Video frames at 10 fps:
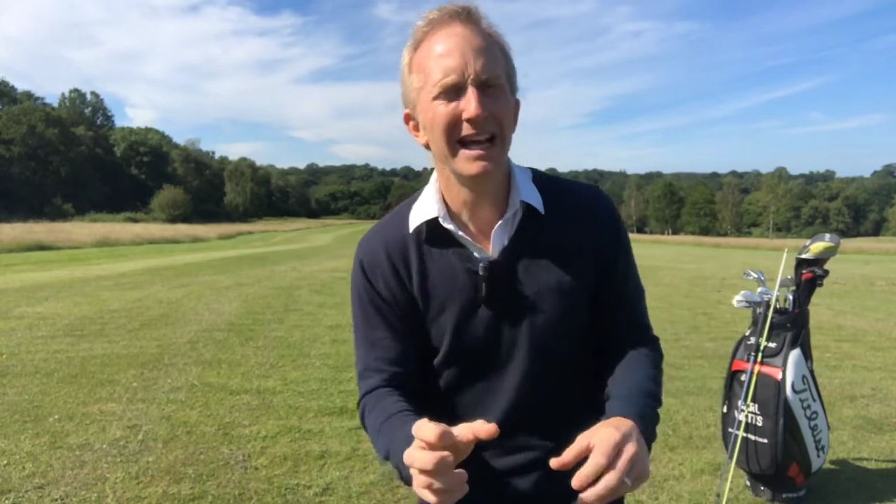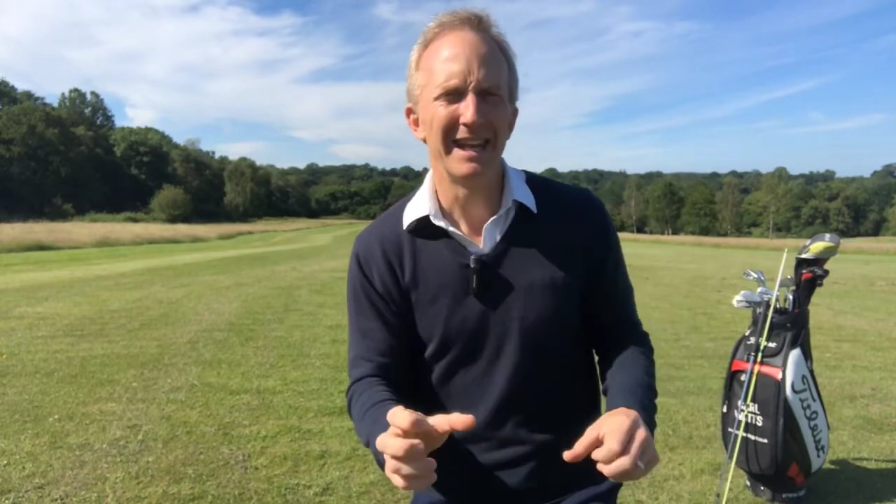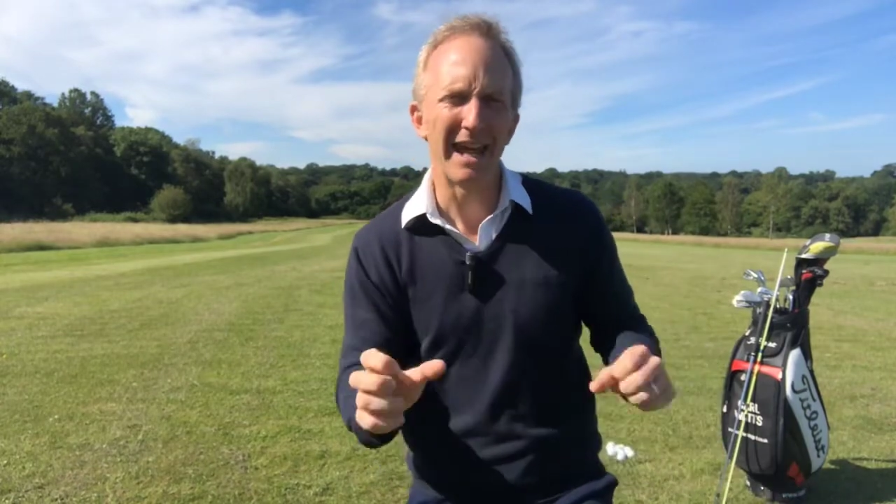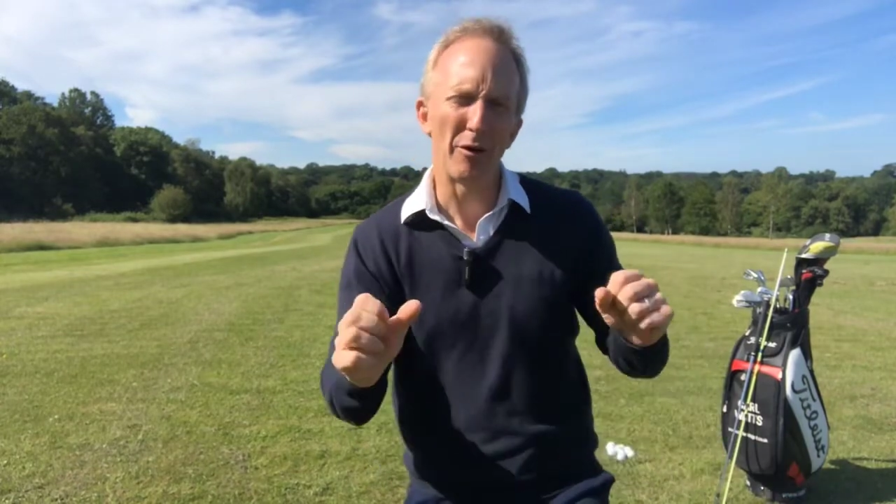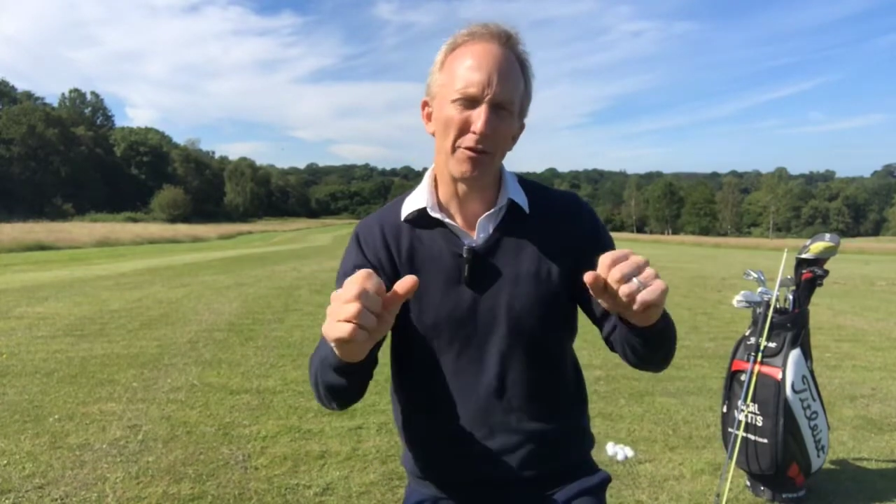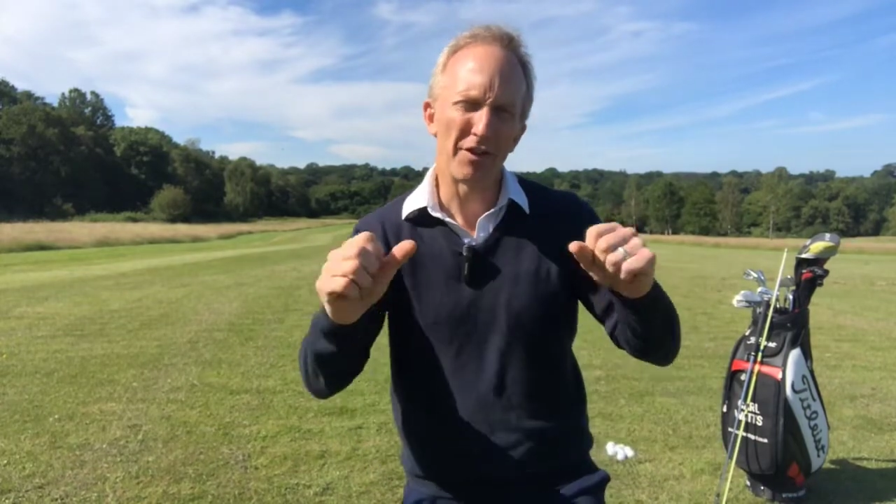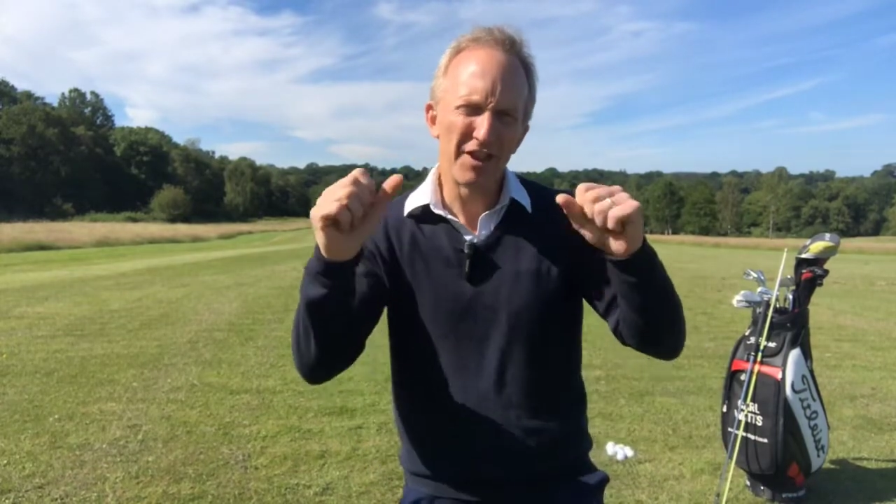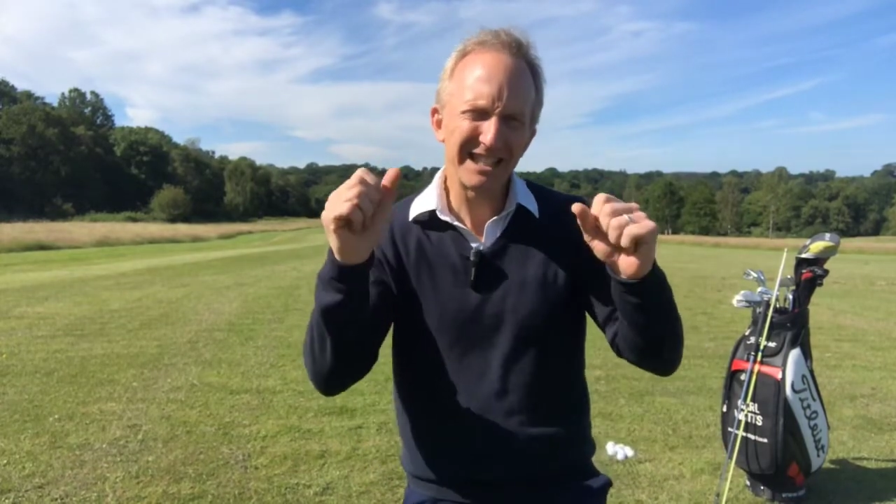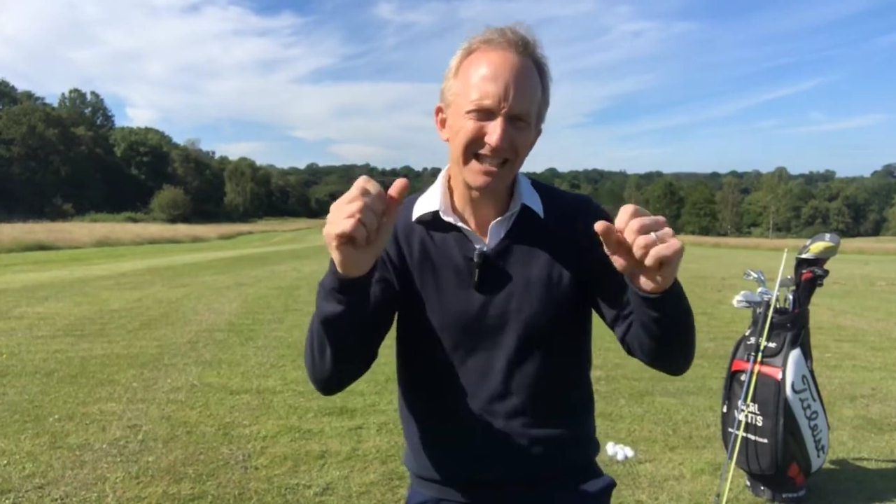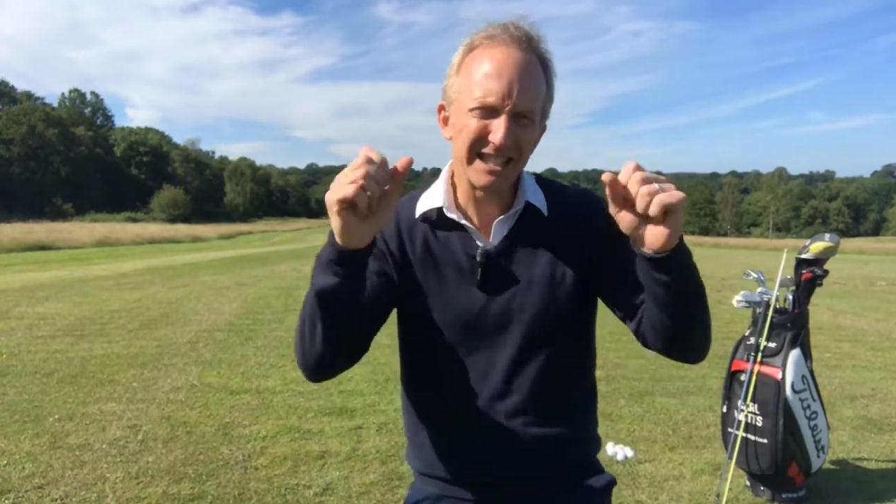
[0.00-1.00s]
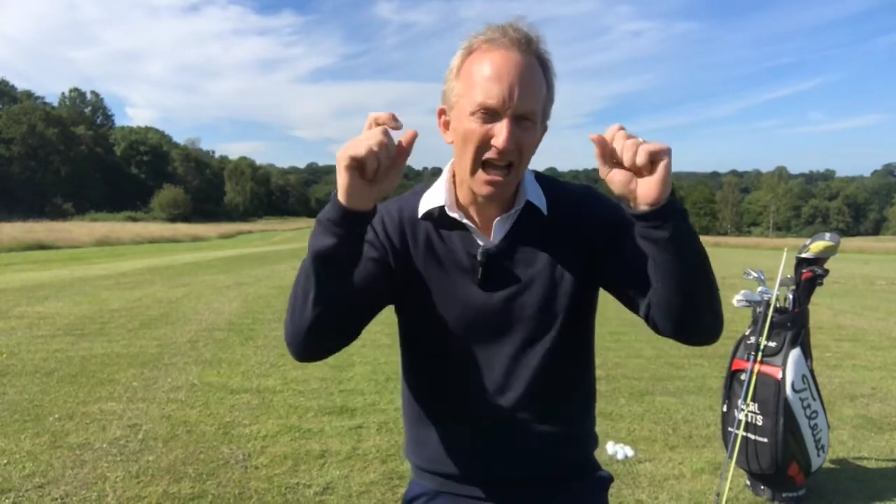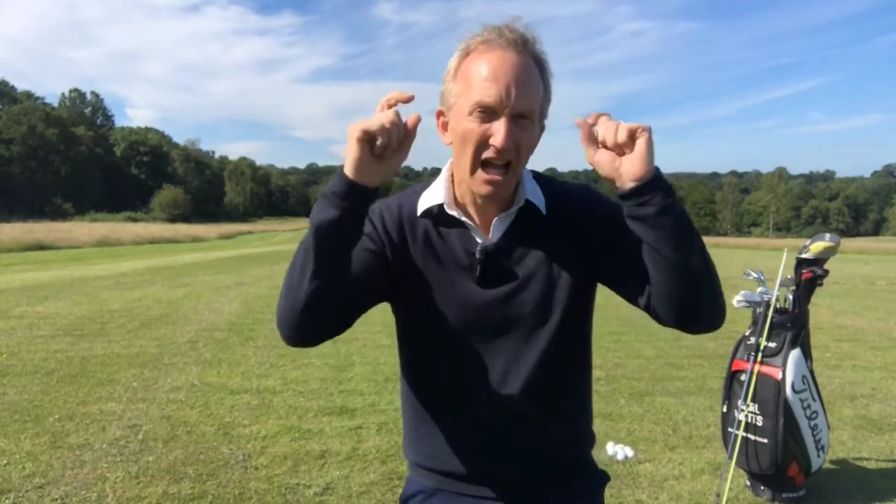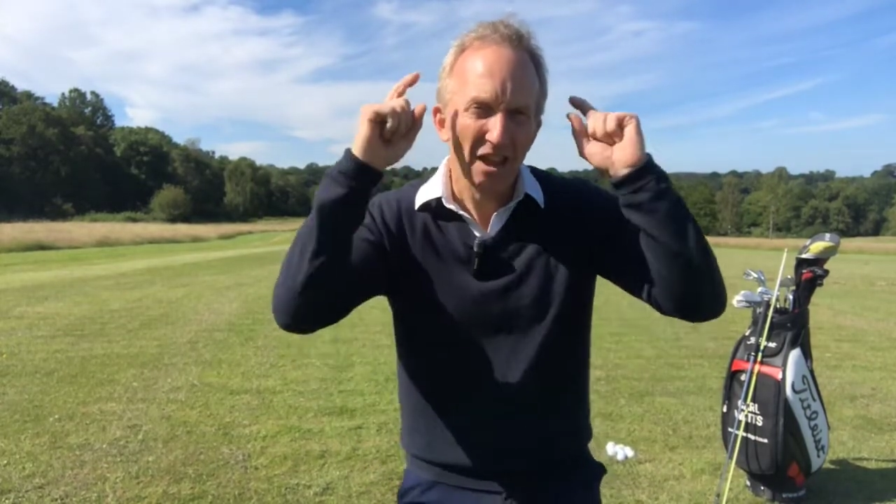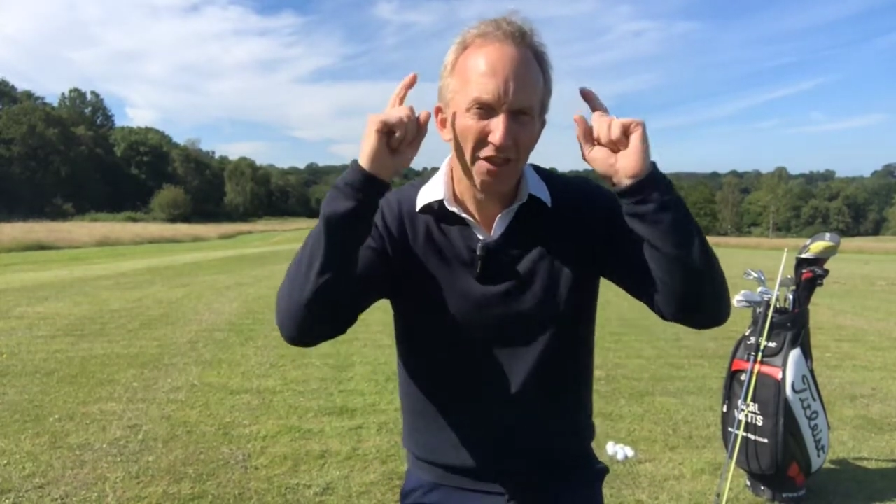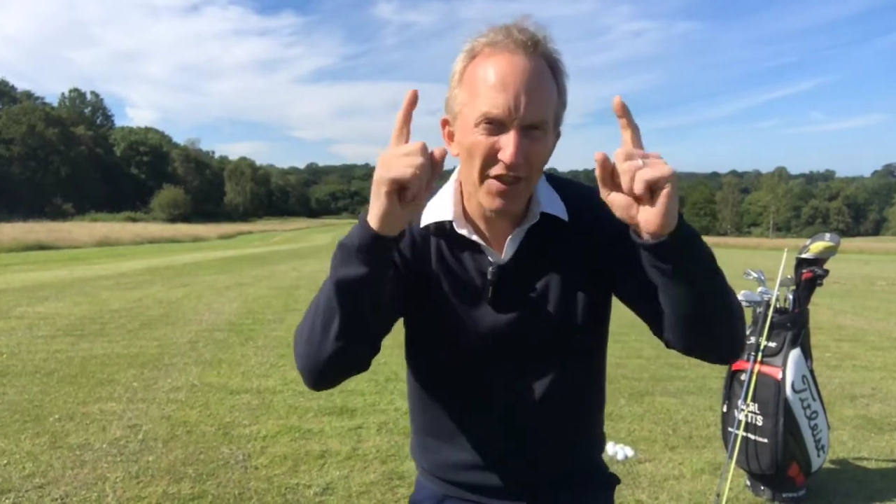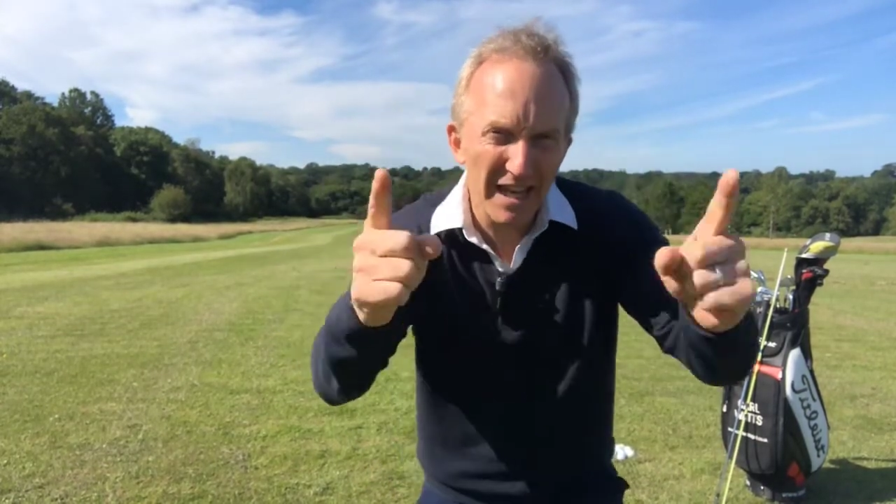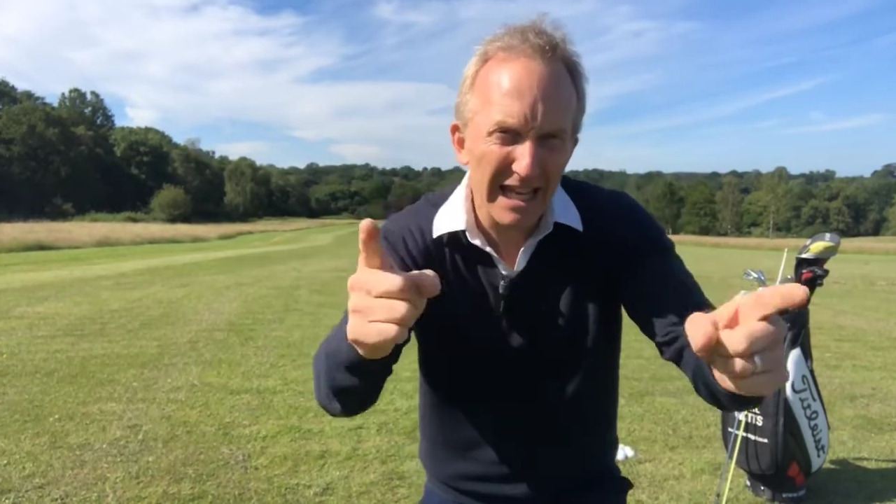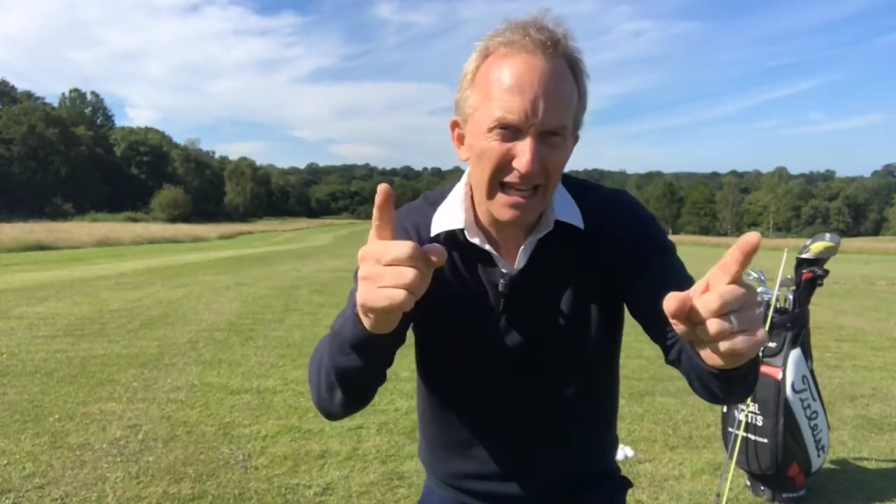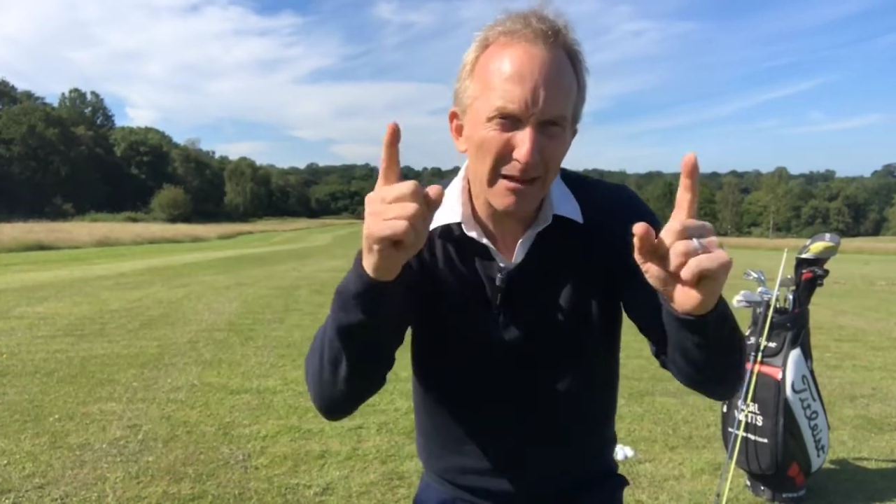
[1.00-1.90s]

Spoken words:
Now, this is the